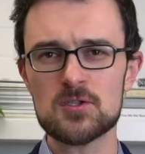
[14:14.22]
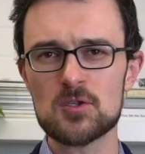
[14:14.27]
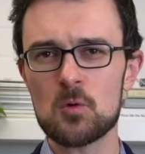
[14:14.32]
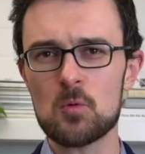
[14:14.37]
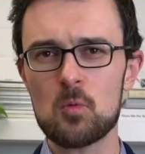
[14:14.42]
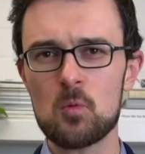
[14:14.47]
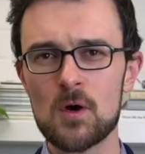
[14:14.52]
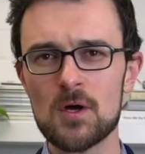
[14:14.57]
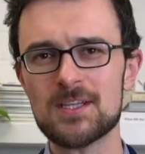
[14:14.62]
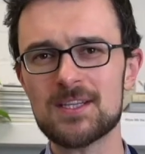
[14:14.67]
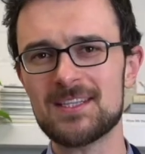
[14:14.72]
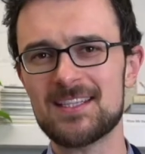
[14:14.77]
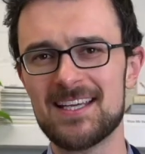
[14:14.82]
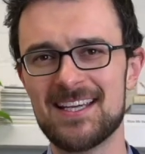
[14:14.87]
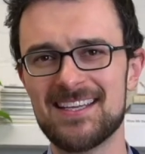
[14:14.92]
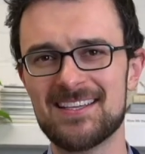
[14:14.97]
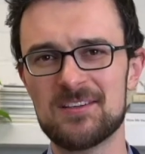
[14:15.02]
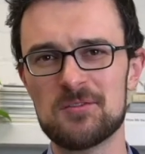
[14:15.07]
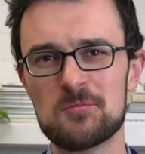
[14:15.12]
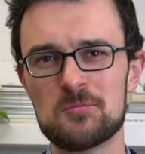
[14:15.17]
what
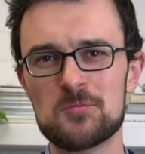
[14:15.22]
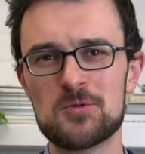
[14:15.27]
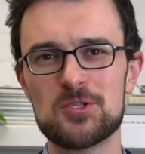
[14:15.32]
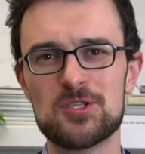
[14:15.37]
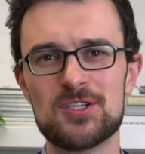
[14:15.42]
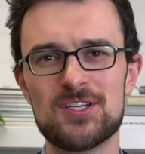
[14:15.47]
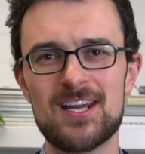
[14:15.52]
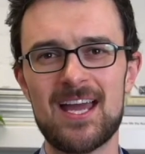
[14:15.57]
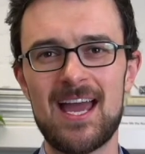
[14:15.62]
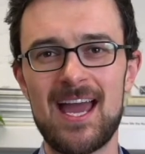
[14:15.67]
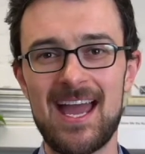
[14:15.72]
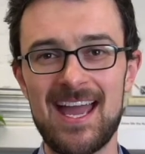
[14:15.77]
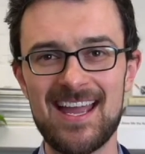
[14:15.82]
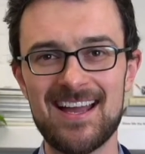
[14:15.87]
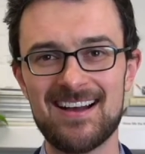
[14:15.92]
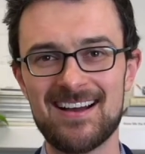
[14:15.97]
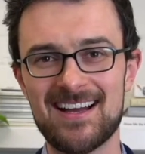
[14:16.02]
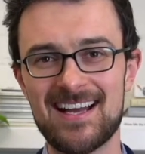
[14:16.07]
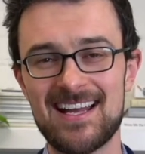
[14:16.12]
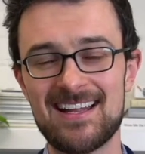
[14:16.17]
then would an
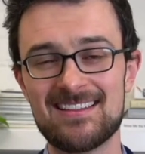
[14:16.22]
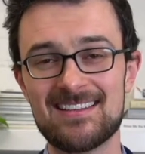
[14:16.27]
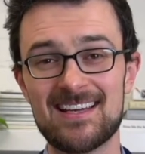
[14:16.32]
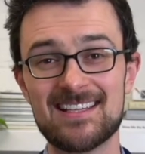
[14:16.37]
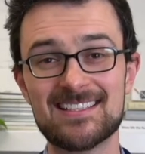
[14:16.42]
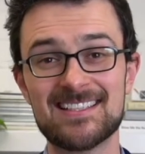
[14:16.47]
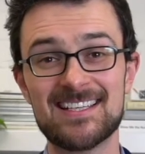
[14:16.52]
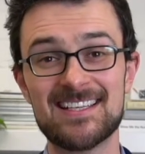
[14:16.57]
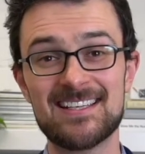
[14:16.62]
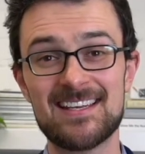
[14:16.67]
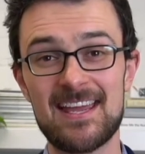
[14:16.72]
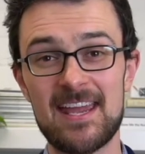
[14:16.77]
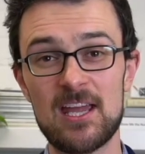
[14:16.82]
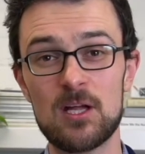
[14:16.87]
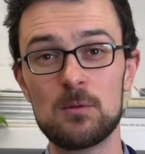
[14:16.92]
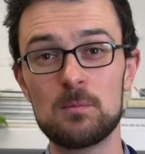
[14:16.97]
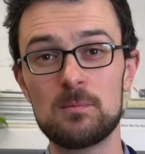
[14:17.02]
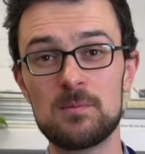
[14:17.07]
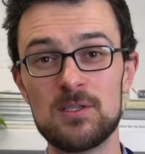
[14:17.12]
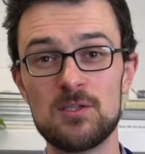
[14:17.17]
AI that can
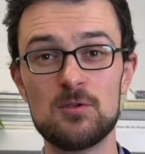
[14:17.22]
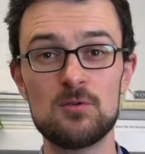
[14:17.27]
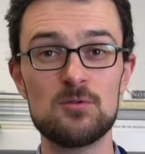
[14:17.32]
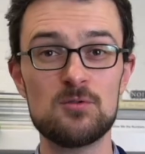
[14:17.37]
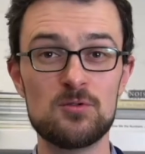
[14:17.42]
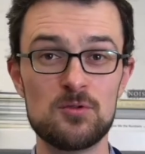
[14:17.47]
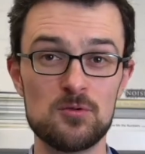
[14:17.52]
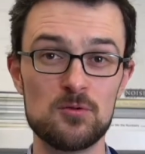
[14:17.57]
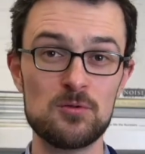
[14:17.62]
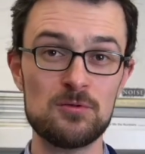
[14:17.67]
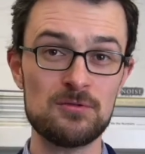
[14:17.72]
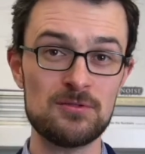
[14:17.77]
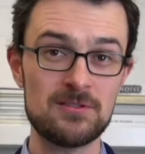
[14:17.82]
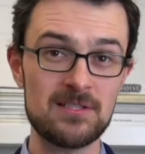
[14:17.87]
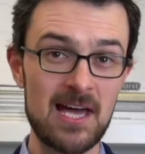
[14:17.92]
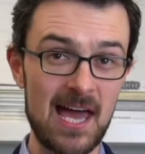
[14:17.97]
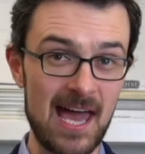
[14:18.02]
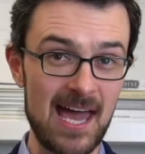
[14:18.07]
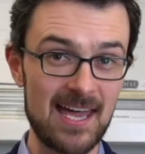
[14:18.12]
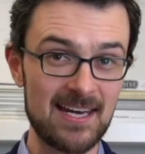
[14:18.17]
help you do
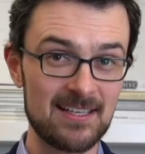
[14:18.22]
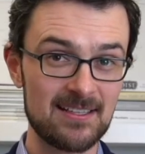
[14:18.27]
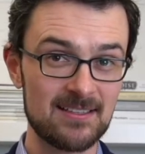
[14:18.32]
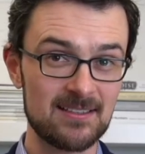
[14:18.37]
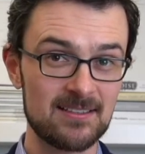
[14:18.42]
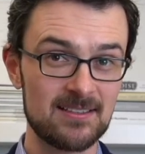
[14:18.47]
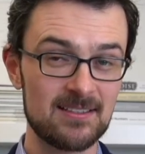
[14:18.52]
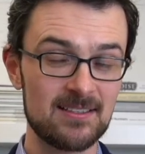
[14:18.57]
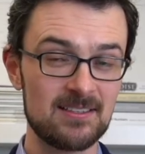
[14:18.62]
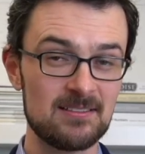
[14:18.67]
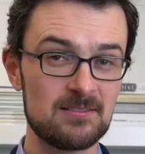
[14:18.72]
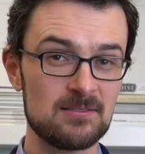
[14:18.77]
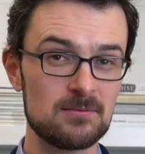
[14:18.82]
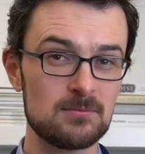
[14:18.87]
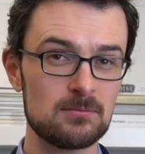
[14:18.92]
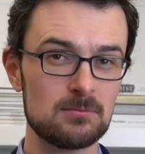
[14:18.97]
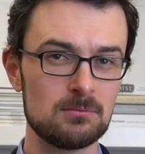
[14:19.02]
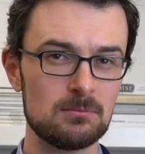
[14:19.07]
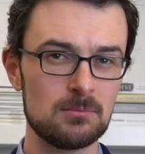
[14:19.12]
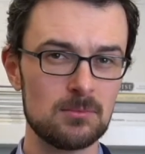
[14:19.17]
that
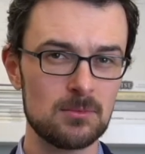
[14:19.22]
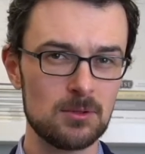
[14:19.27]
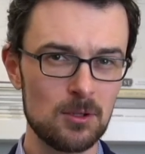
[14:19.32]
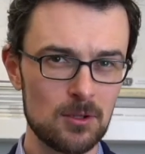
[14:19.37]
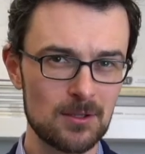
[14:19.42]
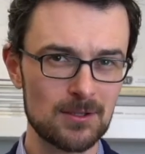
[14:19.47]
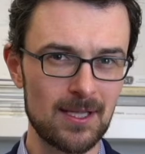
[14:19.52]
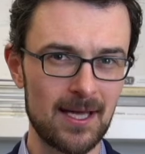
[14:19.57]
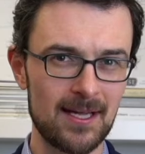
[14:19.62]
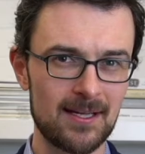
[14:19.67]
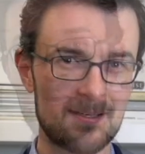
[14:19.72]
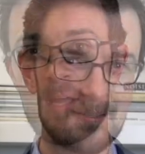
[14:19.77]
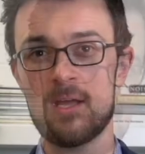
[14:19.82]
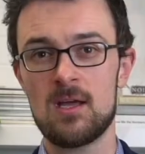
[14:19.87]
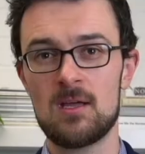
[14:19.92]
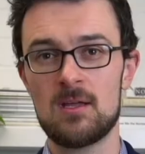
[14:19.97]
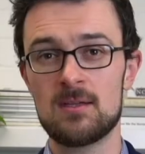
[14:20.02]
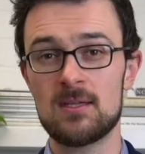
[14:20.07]
look like?